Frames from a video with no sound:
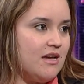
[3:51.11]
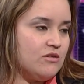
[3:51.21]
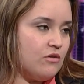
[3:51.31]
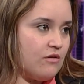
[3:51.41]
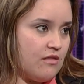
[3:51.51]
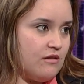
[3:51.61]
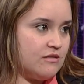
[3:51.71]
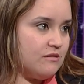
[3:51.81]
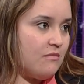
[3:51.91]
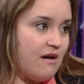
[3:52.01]
I told her
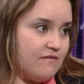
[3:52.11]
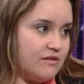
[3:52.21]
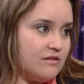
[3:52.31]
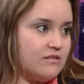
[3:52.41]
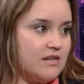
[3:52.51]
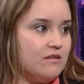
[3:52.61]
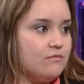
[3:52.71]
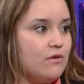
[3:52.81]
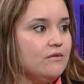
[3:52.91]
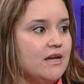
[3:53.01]
there's some officers that
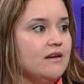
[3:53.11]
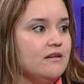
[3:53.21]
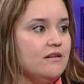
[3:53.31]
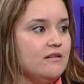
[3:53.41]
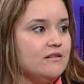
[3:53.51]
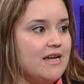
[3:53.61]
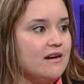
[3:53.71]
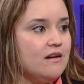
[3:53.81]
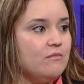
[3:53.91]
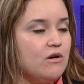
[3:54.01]
won't let your
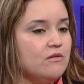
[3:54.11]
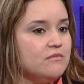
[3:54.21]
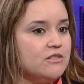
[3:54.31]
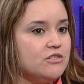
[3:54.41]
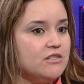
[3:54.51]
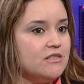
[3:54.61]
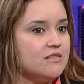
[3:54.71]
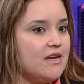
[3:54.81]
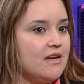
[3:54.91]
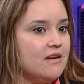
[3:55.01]
dad come home. And she's
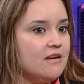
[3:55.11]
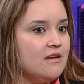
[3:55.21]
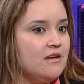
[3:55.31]
like,